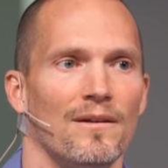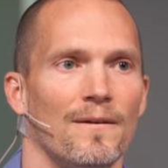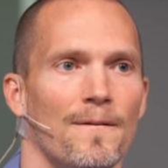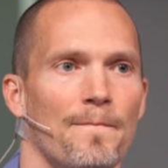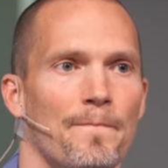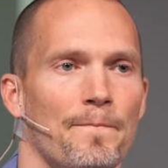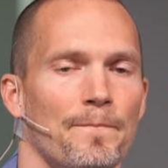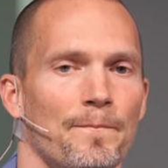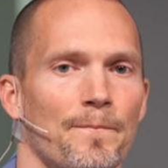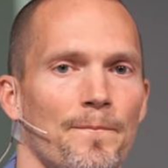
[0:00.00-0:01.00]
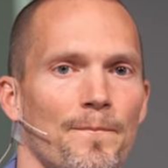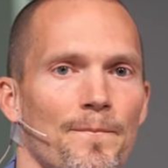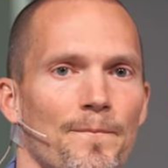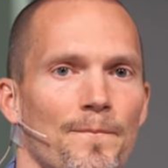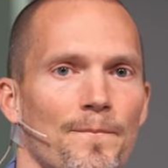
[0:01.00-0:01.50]

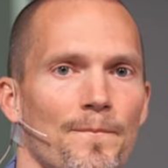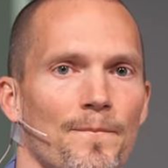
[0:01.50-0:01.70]
No one is speaking in this clip.